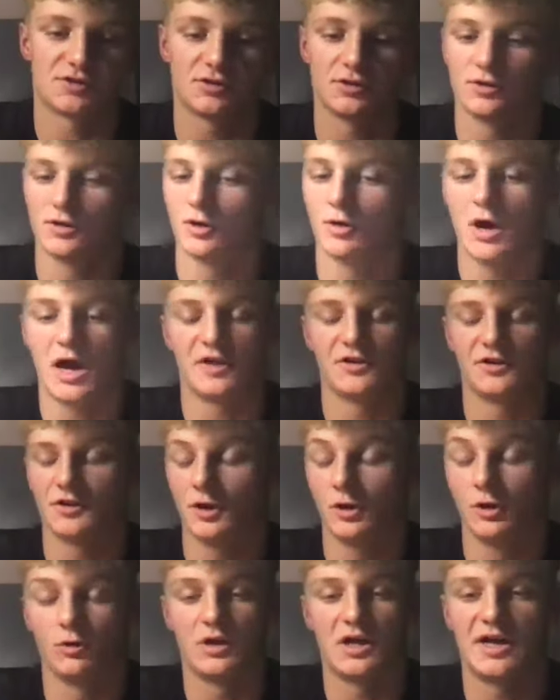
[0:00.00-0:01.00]
either the
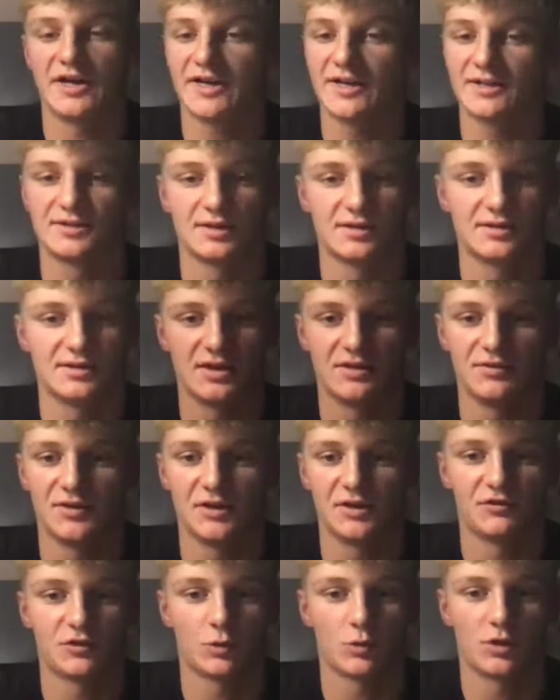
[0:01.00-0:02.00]
O-line gets the
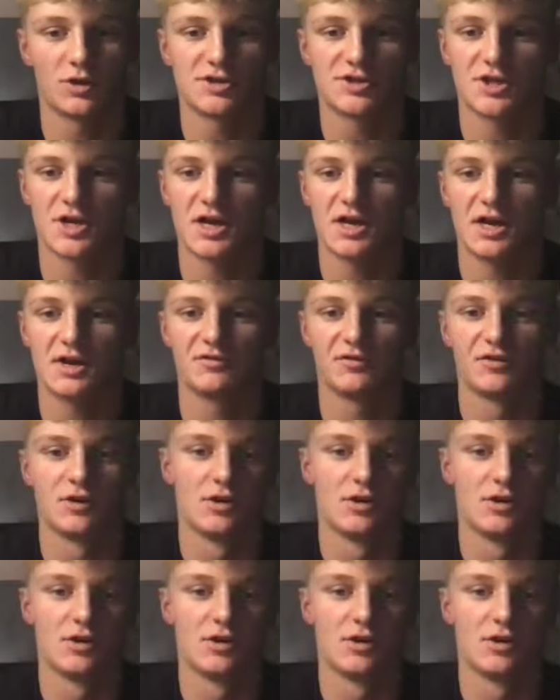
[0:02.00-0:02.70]
TV for one drive,